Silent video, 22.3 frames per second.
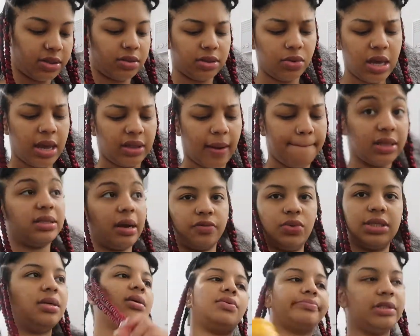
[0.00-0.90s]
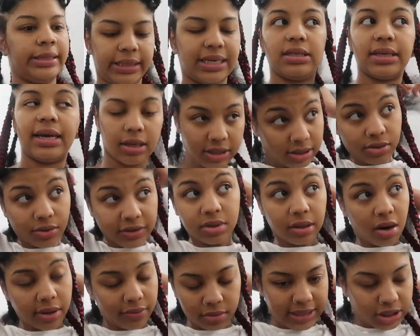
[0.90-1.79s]
And I don't understand why
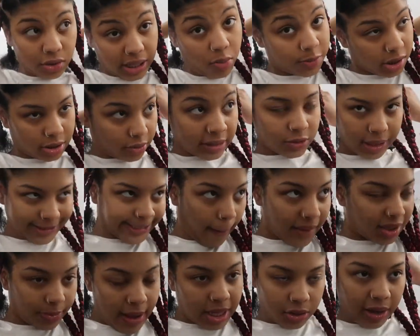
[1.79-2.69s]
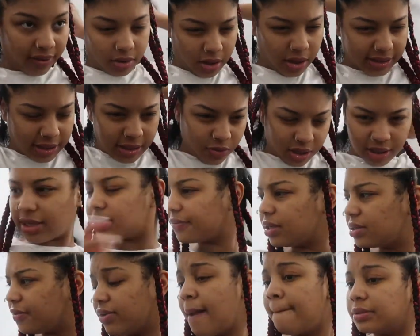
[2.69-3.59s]
I'm just not doing that. Like,
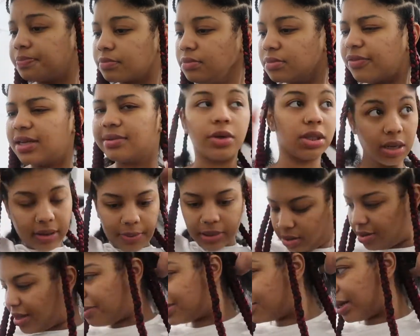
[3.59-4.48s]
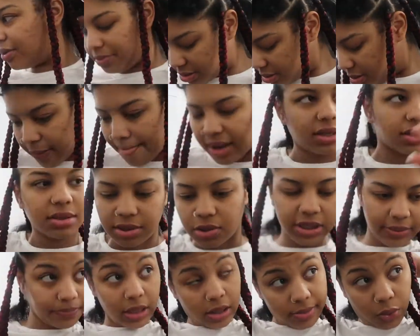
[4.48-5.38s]
it's just something in
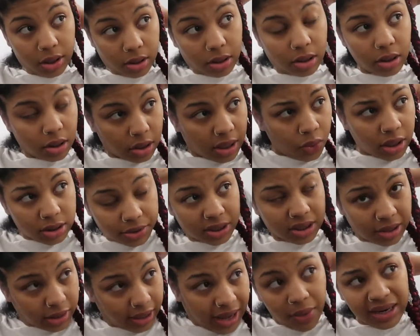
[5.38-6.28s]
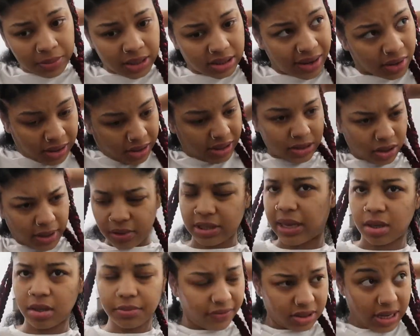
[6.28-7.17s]
me just puts the braids dumb
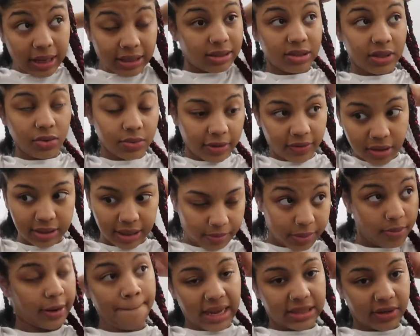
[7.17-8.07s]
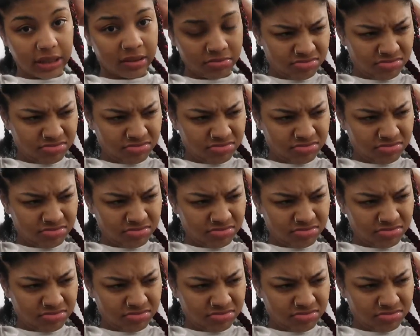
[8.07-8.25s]
long when I'm doing them.